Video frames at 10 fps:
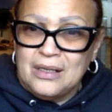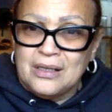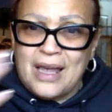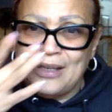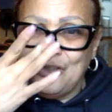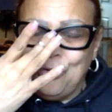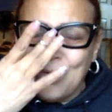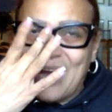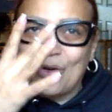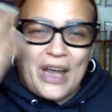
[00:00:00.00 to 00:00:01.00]
Like, you're
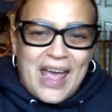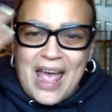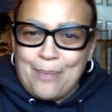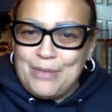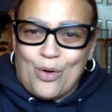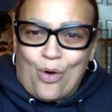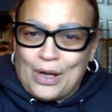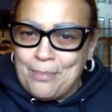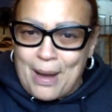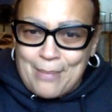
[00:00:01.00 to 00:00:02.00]
not going to have me
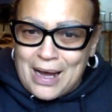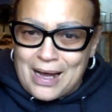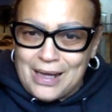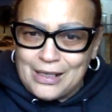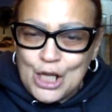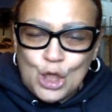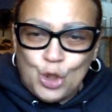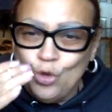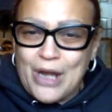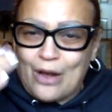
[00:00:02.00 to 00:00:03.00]
all in my mind.
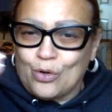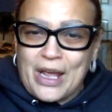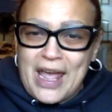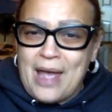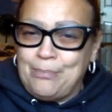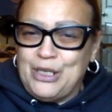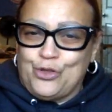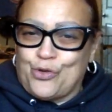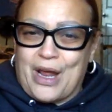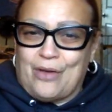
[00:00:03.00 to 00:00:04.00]
You're not going to have me
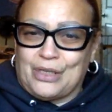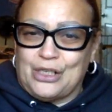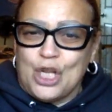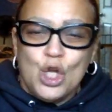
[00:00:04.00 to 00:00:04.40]
drowning.